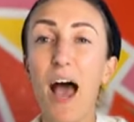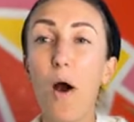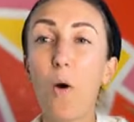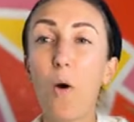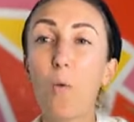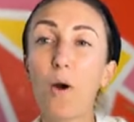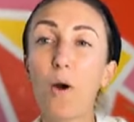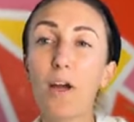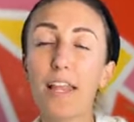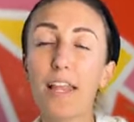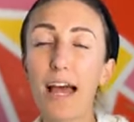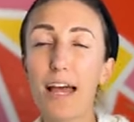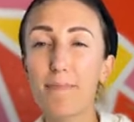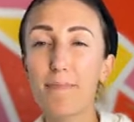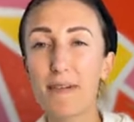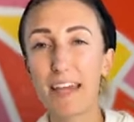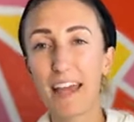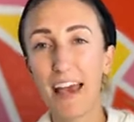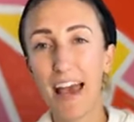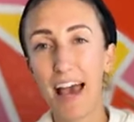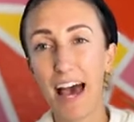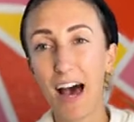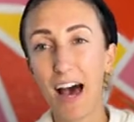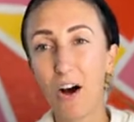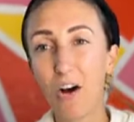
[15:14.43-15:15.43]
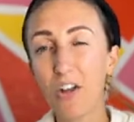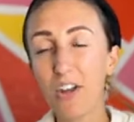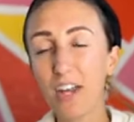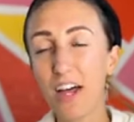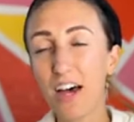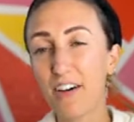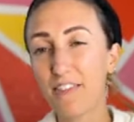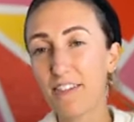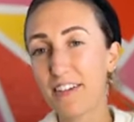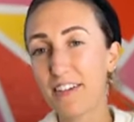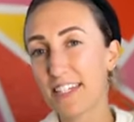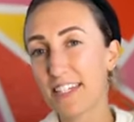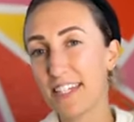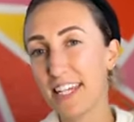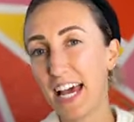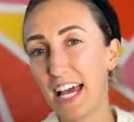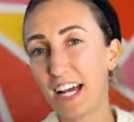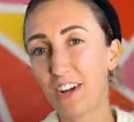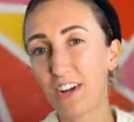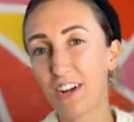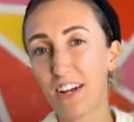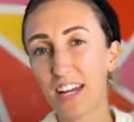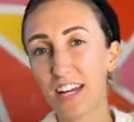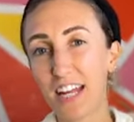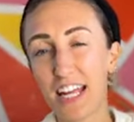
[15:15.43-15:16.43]
will I be out of
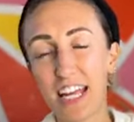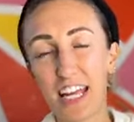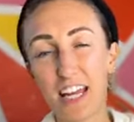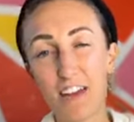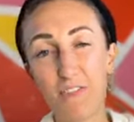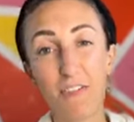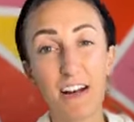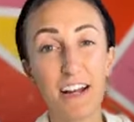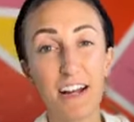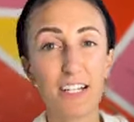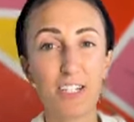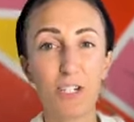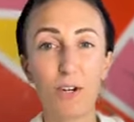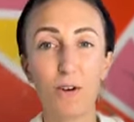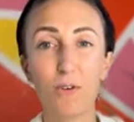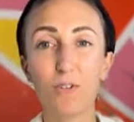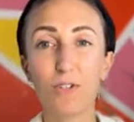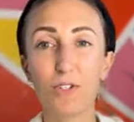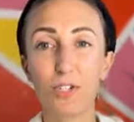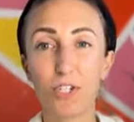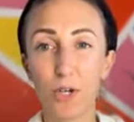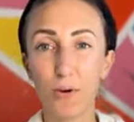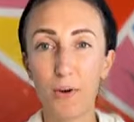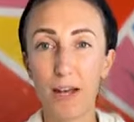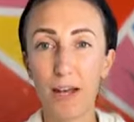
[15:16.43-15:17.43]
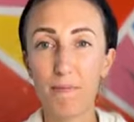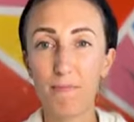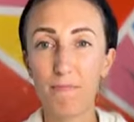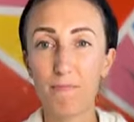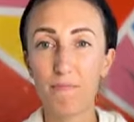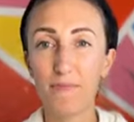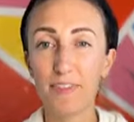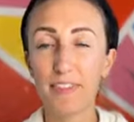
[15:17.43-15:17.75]
integrity if I don't do it?